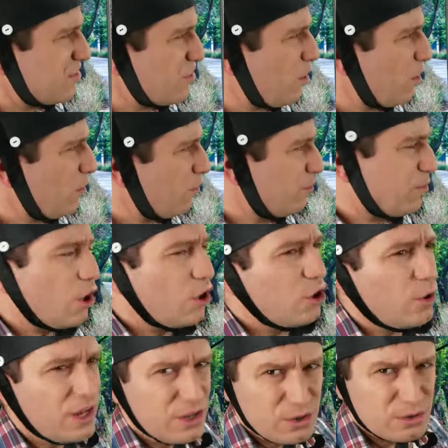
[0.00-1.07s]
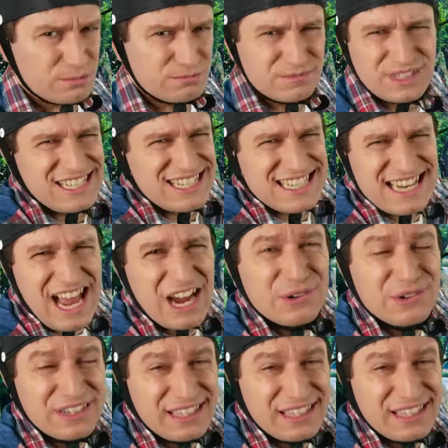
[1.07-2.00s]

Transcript: So, Karuyo, it's not